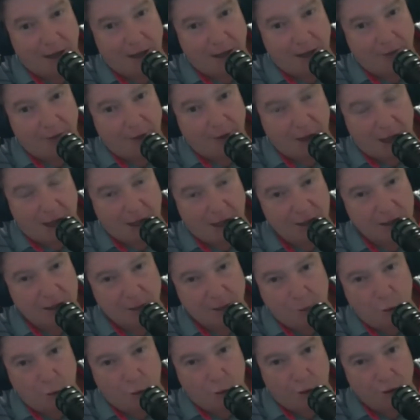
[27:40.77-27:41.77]
I have a lot of
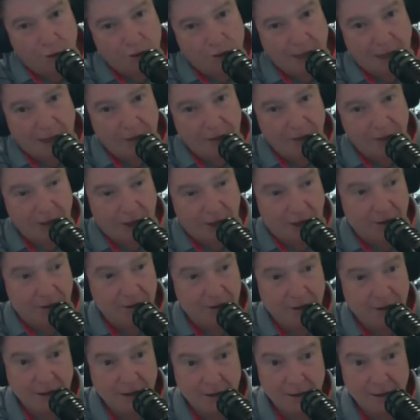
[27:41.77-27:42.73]
supporters out there